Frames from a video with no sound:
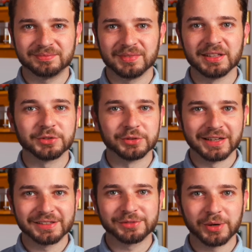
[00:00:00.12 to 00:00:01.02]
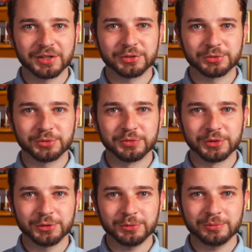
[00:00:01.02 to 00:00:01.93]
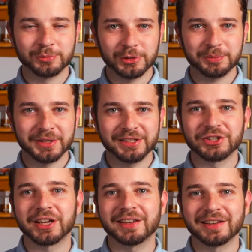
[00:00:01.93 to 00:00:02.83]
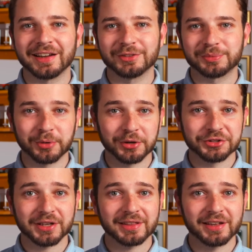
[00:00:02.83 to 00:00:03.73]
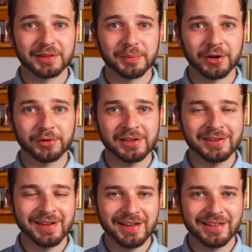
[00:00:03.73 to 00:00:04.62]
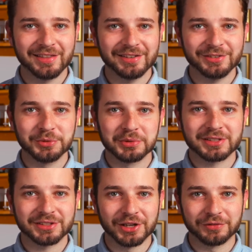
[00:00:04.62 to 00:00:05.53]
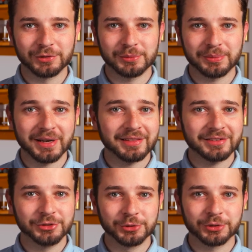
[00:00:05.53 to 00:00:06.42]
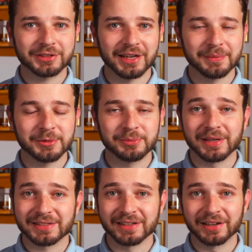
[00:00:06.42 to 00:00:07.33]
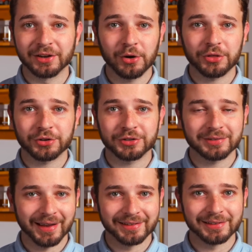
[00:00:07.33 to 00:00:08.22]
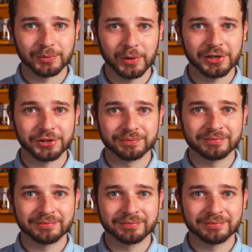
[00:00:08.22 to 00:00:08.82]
In today's writer's review, we'll be checking out Project Hail Mary, the newest novel by the New York Times bestselling author Andy Weir.